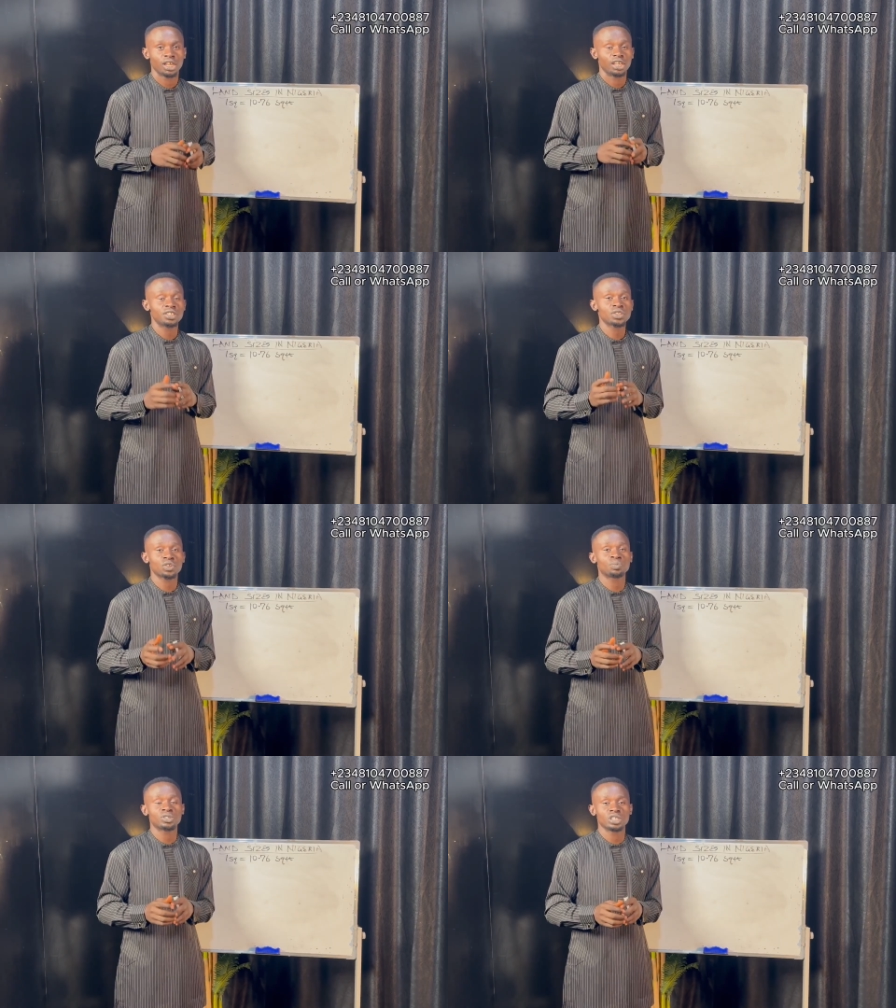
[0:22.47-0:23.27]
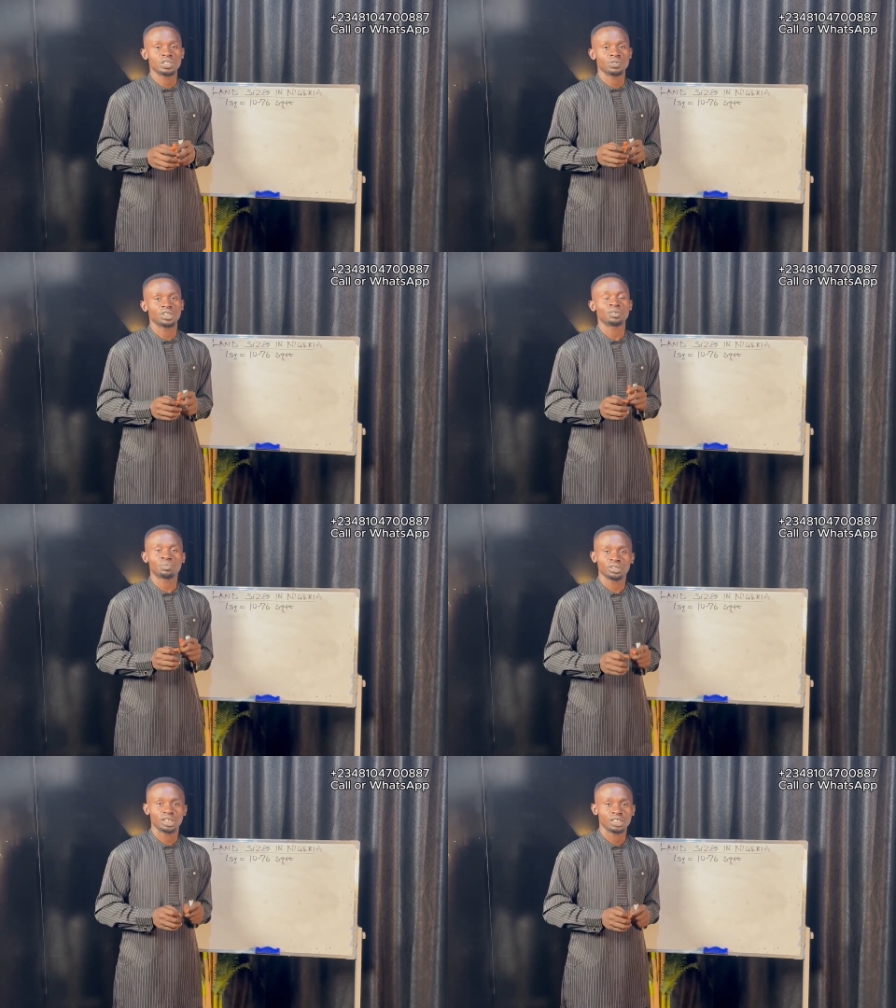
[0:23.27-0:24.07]
And this topic is very
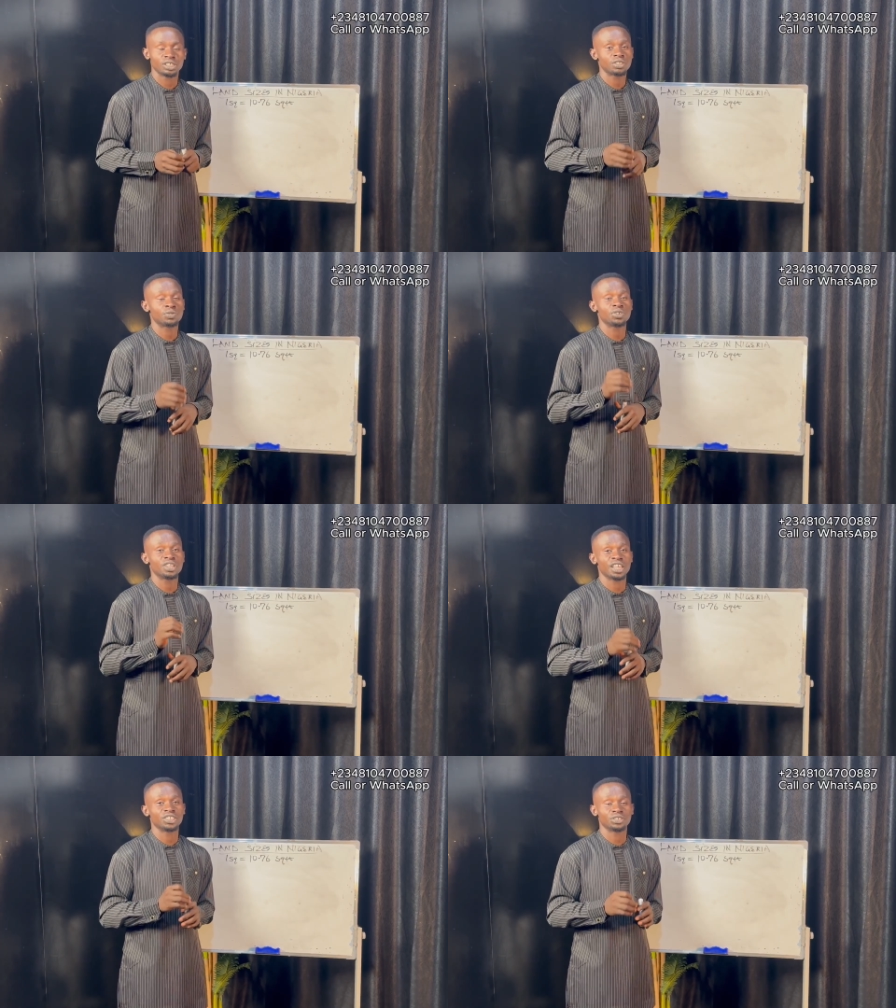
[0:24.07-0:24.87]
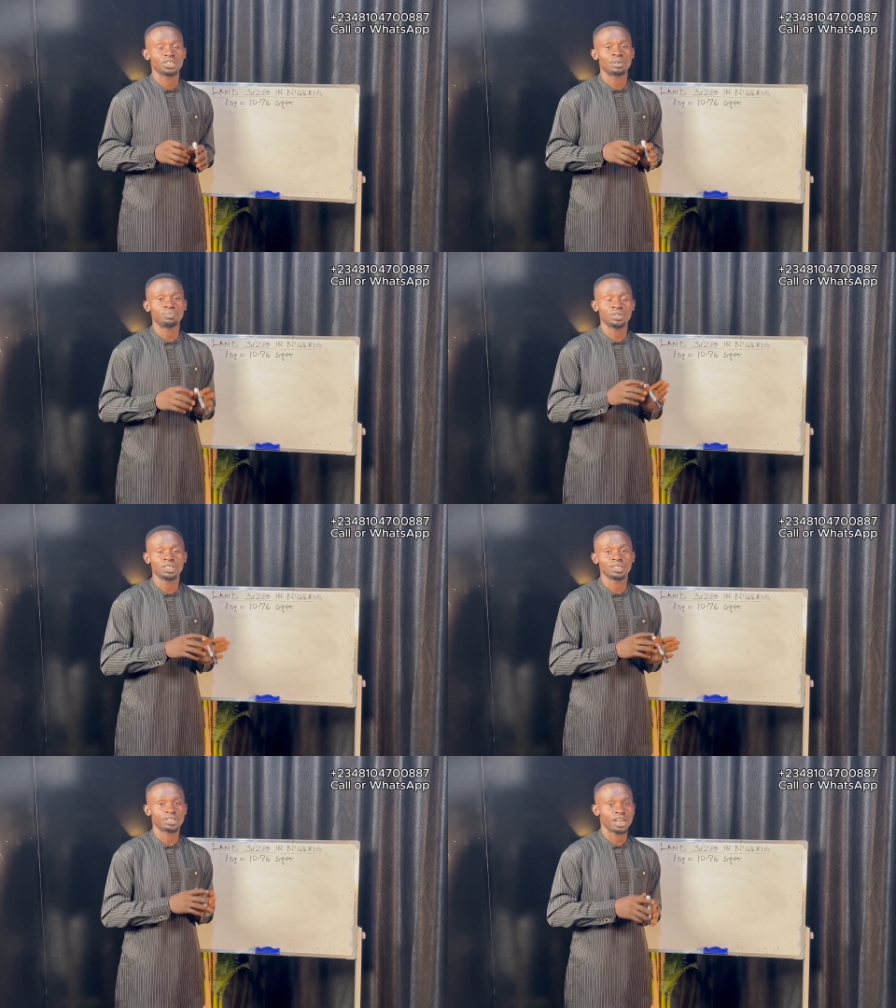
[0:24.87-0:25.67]
important if you're in Nigeria
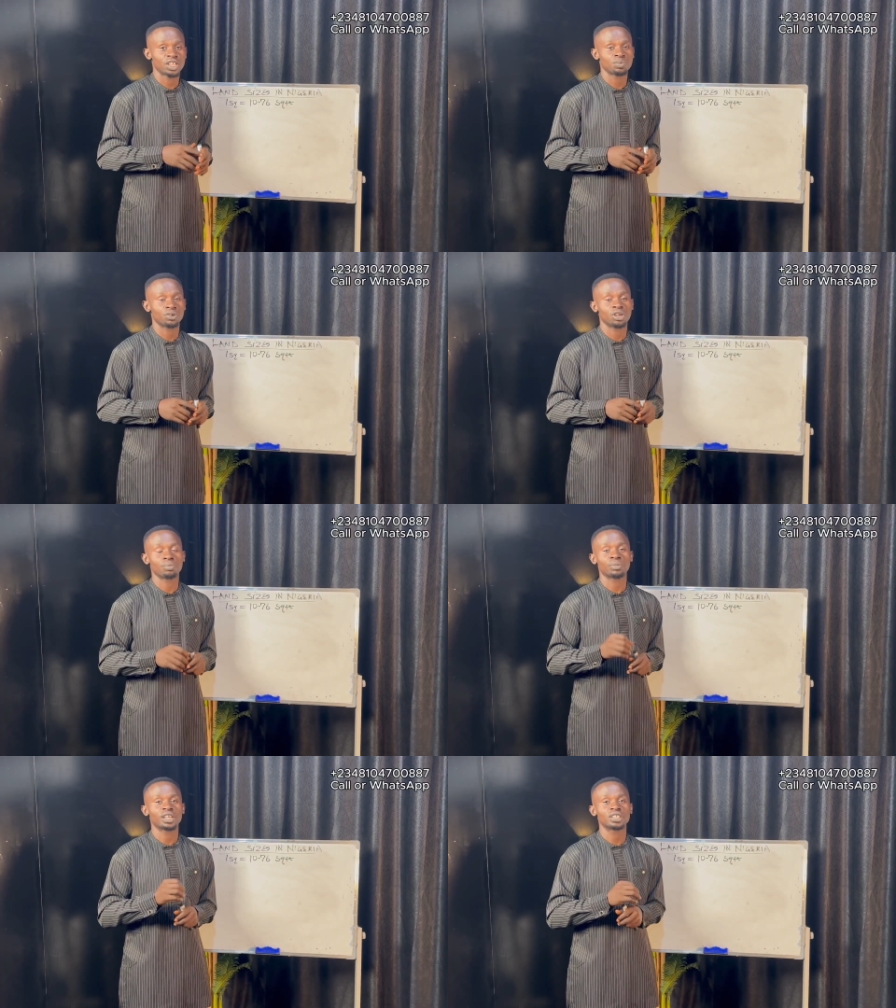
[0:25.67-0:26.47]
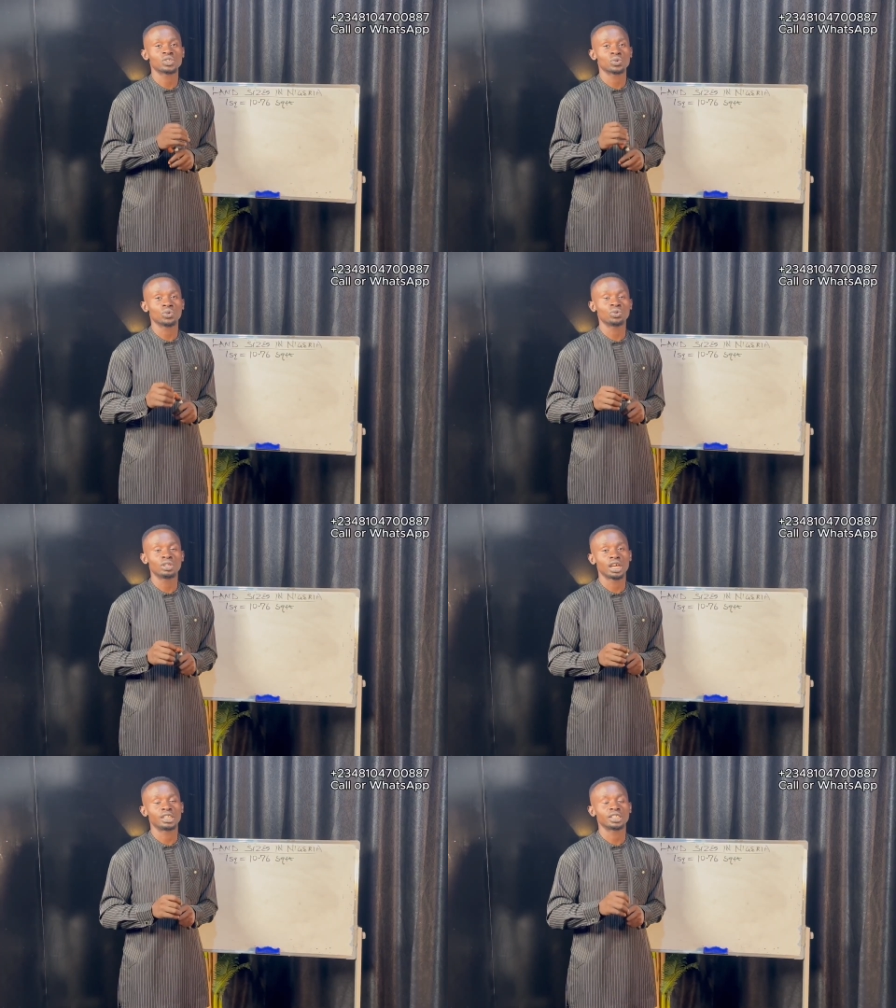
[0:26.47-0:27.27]
based in diaspora planning to
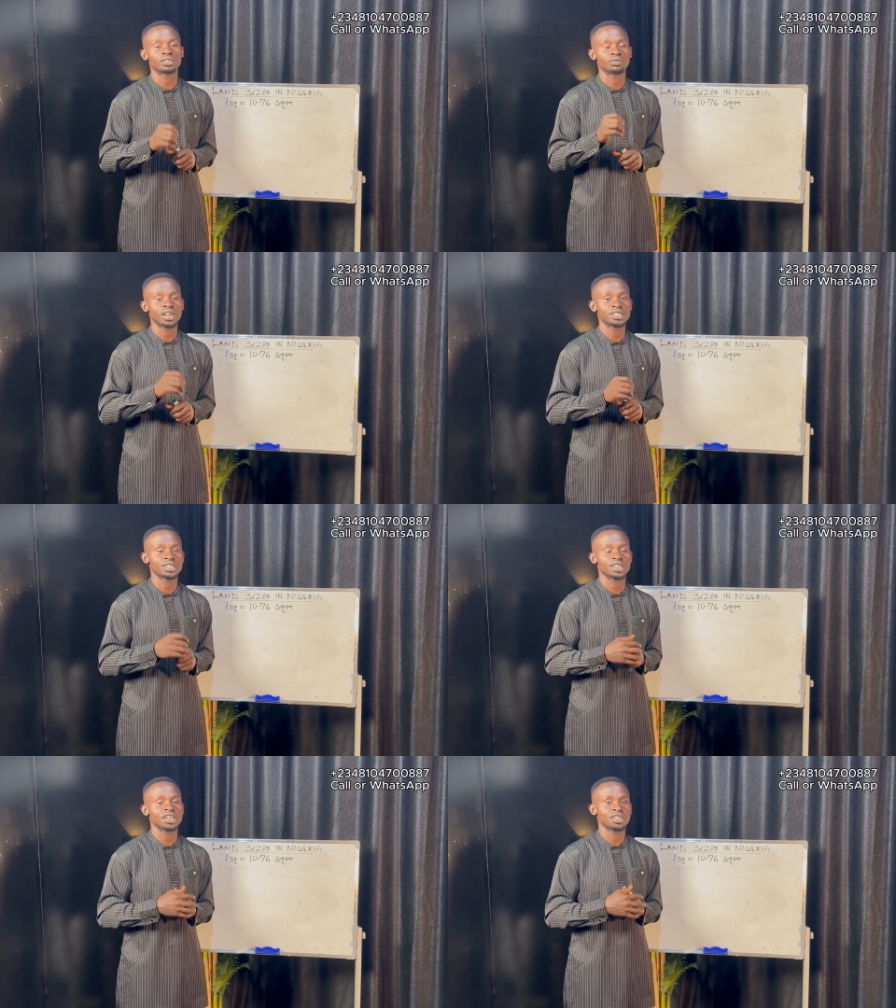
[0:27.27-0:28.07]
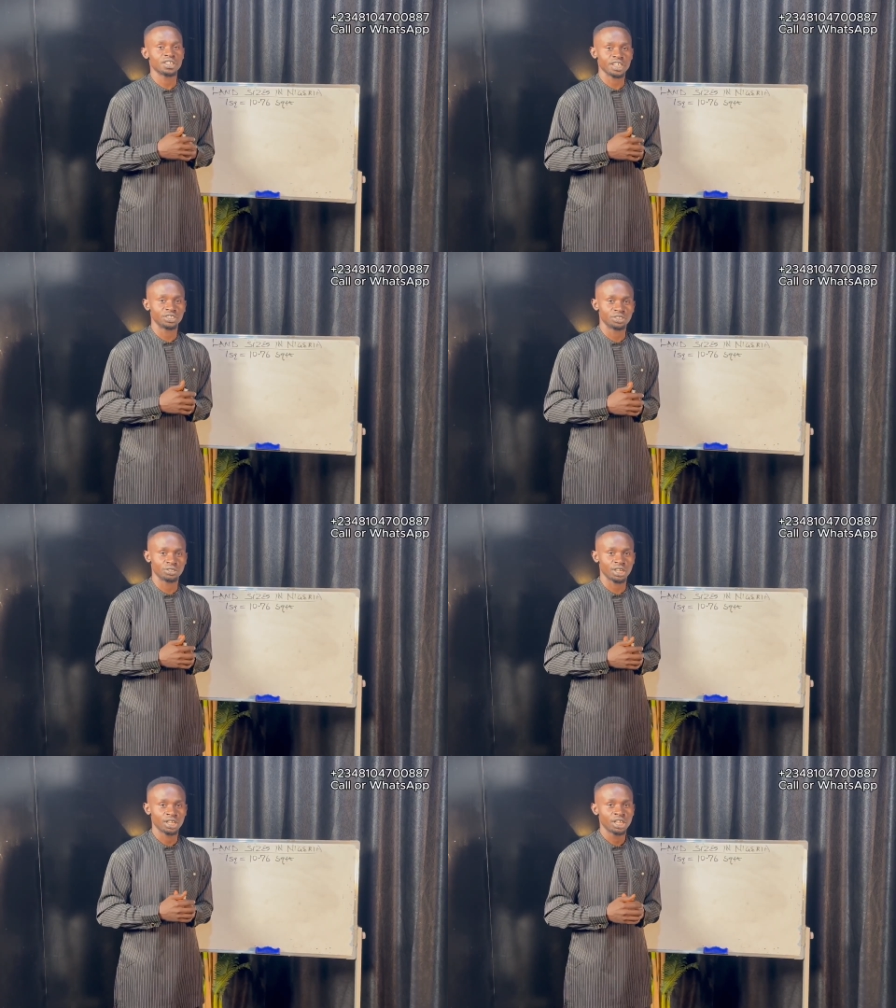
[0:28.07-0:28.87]
own land right here in
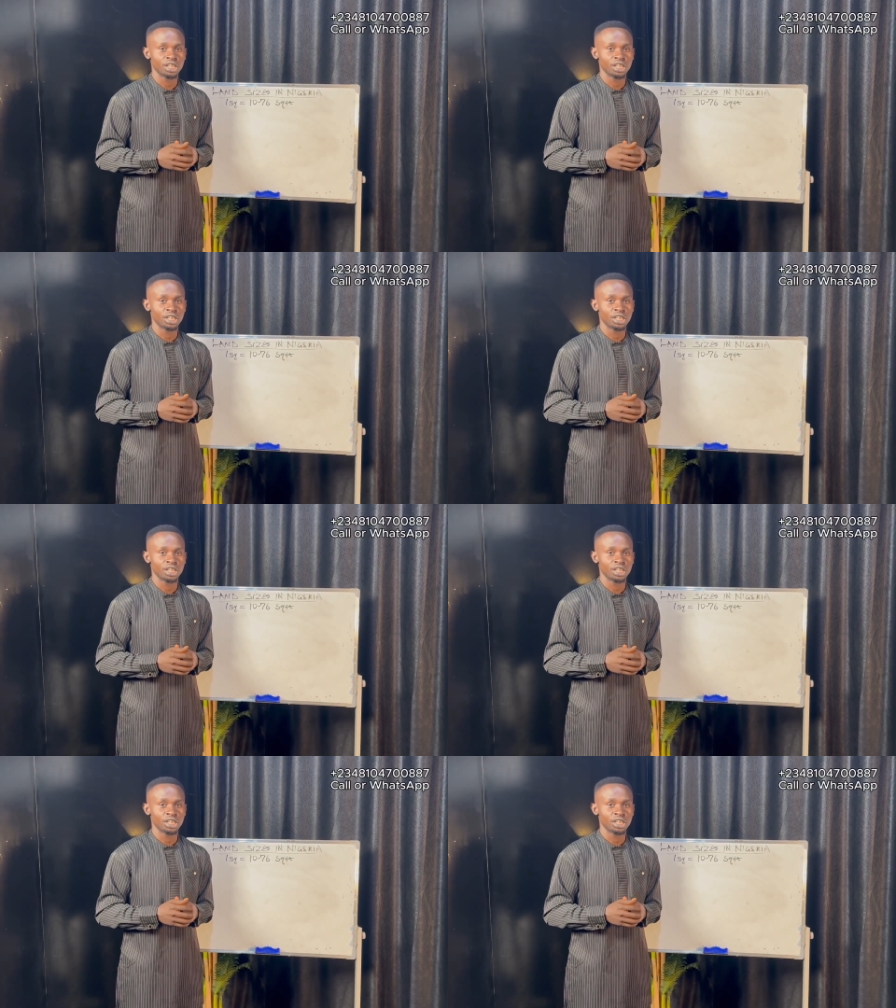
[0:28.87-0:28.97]
Nigeria,